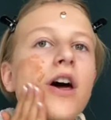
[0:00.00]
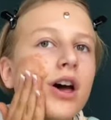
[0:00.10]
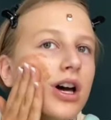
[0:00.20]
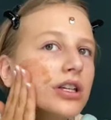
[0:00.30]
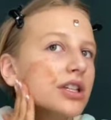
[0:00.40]

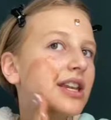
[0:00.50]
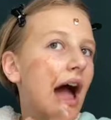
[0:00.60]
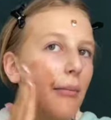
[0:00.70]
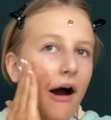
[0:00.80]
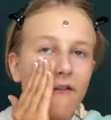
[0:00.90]
So now my
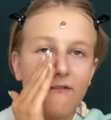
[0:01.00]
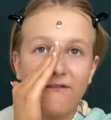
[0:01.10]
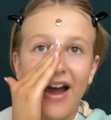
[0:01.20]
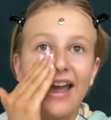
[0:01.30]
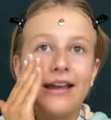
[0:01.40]

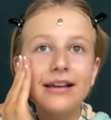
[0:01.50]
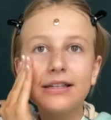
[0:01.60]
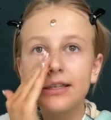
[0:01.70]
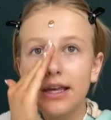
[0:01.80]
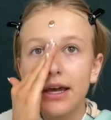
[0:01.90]
face
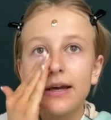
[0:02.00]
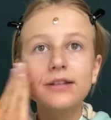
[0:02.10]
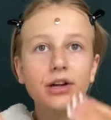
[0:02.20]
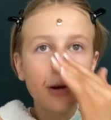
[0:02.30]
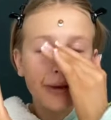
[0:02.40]
is gonna
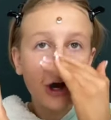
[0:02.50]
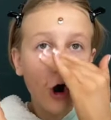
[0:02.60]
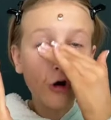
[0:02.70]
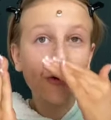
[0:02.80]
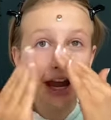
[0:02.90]
be
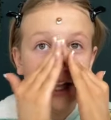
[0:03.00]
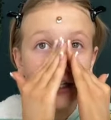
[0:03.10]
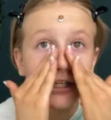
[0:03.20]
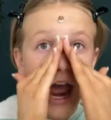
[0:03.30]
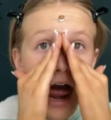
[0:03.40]
orange
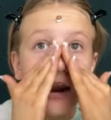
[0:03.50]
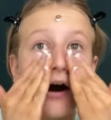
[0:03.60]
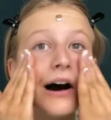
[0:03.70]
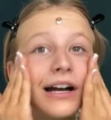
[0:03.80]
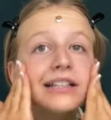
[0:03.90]
and it
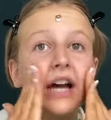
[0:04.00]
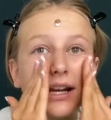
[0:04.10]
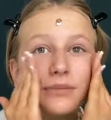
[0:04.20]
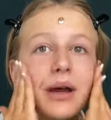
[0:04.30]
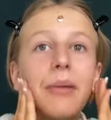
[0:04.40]
takes me
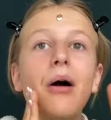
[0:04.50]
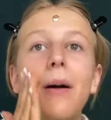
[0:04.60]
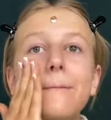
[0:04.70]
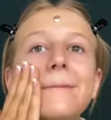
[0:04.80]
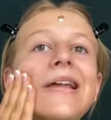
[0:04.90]
about a
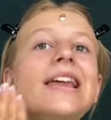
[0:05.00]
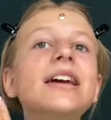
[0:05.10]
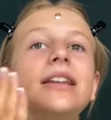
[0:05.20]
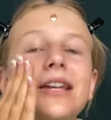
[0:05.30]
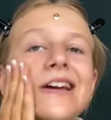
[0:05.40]
million
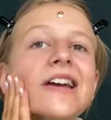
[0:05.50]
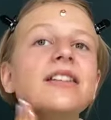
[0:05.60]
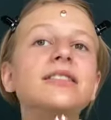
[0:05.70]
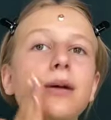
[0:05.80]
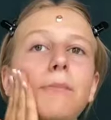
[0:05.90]
years to
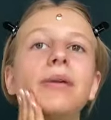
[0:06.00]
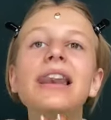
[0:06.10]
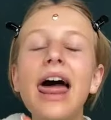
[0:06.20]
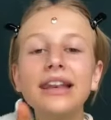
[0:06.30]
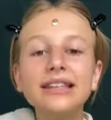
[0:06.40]

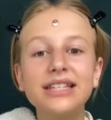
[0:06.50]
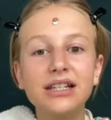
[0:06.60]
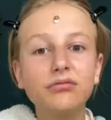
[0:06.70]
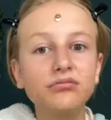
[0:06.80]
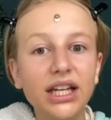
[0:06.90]
blend
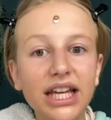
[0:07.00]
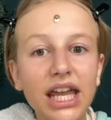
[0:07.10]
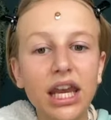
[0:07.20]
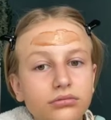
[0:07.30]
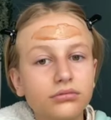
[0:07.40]
in.
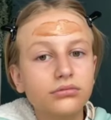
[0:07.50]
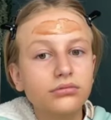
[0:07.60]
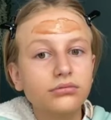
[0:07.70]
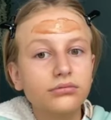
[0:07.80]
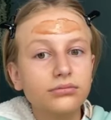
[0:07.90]

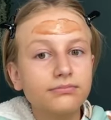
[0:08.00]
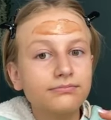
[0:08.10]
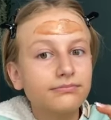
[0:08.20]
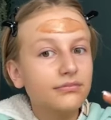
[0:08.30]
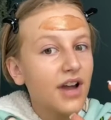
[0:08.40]

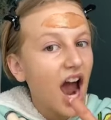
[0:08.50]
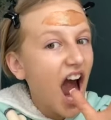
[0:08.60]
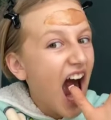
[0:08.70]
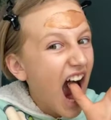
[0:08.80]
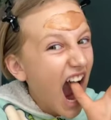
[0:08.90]

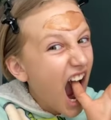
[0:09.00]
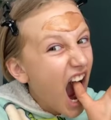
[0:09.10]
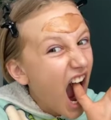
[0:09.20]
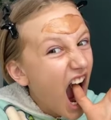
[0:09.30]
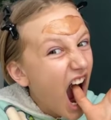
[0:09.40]

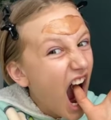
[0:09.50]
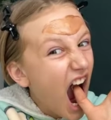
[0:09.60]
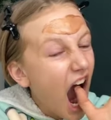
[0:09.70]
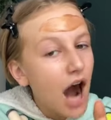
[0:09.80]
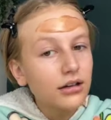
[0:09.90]

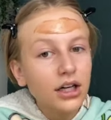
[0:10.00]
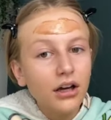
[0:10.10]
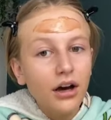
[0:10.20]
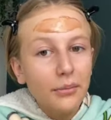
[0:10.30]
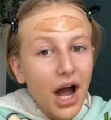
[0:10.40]
I'm
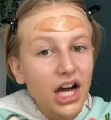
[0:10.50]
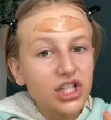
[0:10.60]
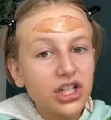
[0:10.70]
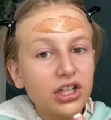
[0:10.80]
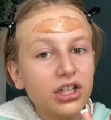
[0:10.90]
actually gonna
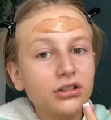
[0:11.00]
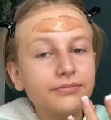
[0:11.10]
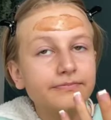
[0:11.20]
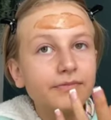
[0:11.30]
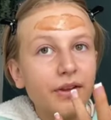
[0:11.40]

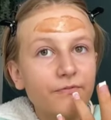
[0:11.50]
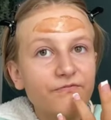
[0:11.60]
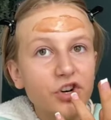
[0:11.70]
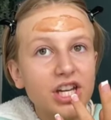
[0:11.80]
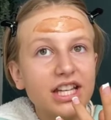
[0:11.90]

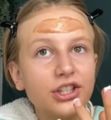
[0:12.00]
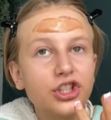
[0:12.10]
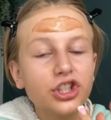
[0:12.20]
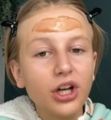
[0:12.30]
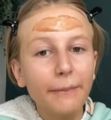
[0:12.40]
freaking jump
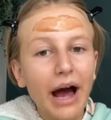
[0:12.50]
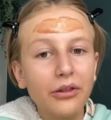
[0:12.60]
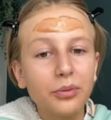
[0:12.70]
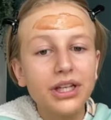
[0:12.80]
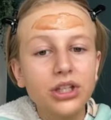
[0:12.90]
out the
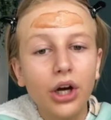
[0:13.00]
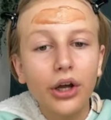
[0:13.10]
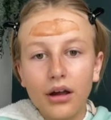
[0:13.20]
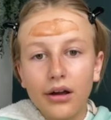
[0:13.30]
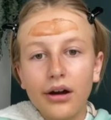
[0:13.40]
window. I
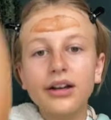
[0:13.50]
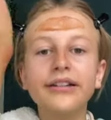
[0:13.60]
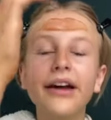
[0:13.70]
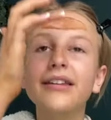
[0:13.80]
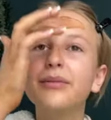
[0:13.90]
decided to put
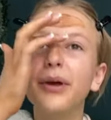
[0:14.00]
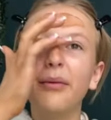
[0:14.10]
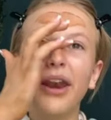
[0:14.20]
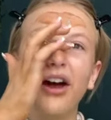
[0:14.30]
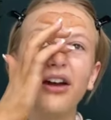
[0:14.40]
up my
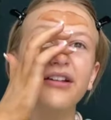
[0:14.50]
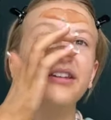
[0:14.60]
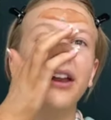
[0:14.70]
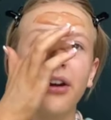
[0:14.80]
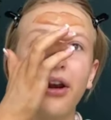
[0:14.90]
nose, I don't know
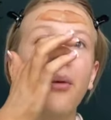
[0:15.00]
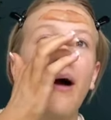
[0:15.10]
why.